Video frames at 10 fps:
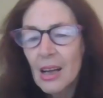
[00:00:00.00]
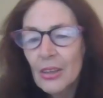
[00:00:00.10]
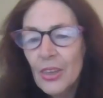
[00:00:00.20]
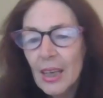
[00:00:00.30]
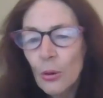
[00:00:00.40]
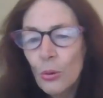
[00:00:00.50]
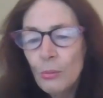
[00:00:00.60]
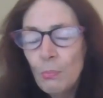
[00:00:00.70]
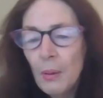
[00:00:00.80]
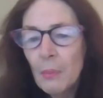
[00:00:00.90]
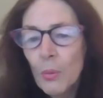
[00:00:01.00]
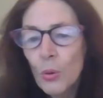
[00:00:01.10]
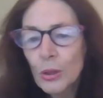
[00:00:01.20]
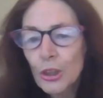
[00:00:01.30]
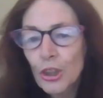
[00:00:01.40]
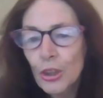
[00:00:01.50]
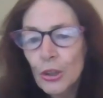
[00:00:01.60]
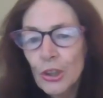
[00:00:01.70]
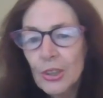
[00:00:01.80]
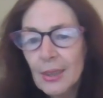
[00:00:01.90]
There could be more
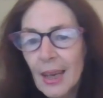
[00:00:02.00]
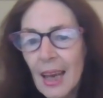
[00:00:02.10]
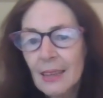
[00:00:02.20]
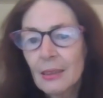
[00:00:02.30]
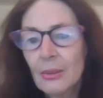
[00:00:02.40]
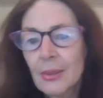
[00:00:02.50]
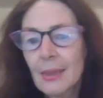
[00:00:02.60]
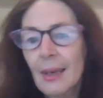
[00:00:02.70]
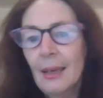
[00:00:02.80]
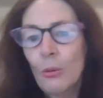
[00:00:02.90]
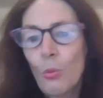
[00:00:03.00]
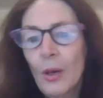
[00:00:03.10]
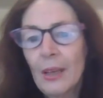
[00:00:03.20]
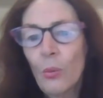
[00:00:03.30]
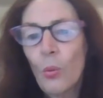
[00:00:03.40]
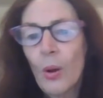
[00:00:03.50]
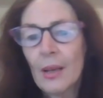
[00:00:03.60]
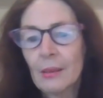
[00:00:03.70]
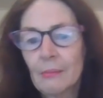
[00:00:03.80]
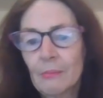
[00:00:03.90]
church scandals in week 1.